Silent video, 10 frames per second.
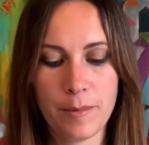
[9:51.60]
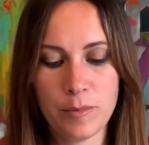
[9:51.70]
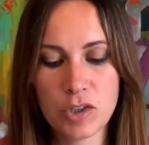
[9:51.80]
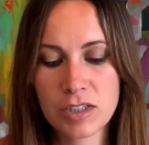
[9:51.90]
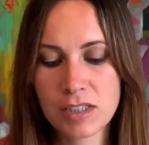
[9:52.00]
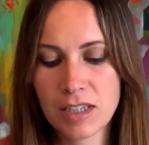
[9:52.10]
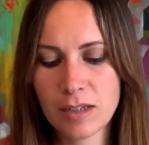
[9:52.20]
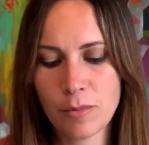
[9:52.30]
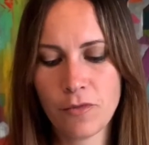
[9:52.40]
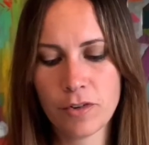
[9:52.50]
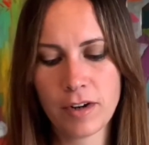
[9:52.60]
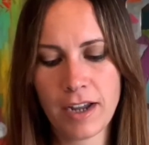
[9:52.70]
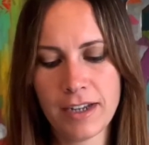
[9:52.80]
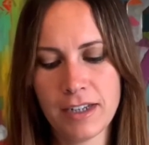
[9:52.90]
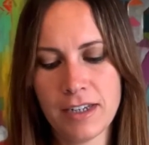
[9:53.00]
Just get a
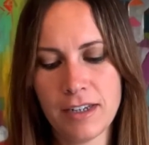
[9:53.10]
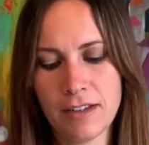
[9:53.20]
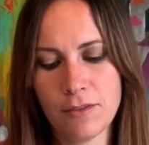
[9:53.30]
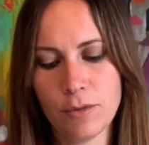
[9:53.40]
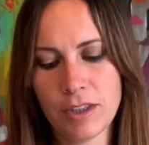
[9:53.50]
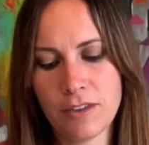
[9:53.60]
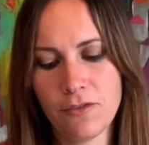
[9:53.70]
variety with